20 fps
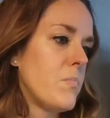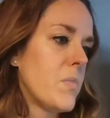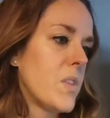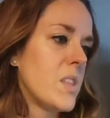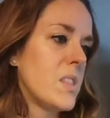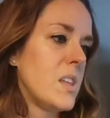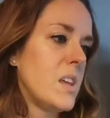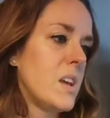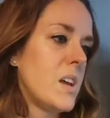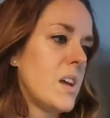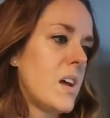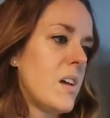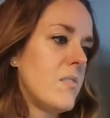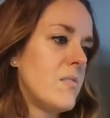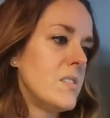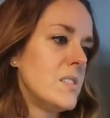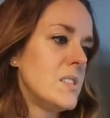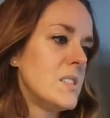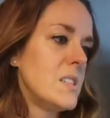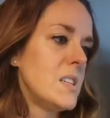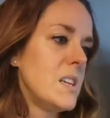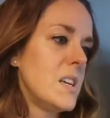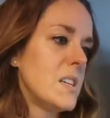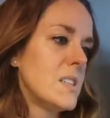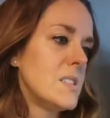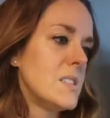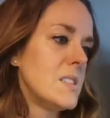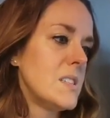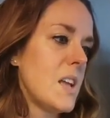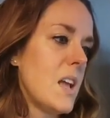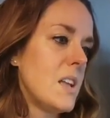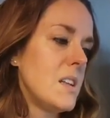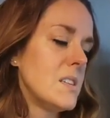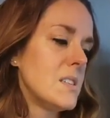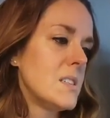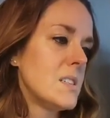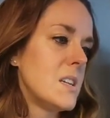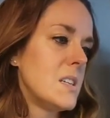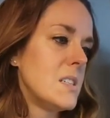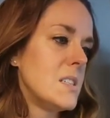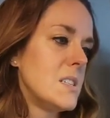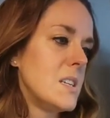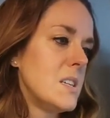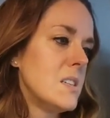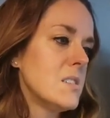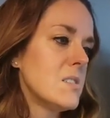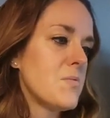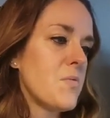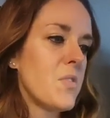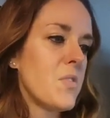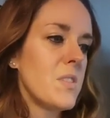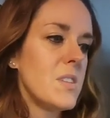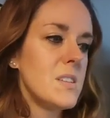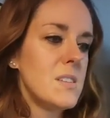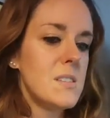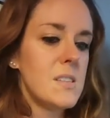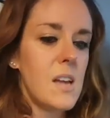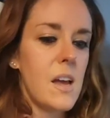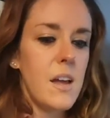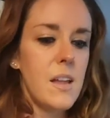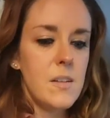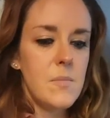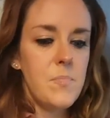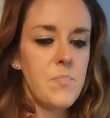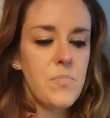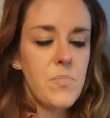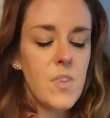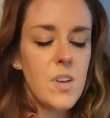In the heavens he has set a tent for the sun.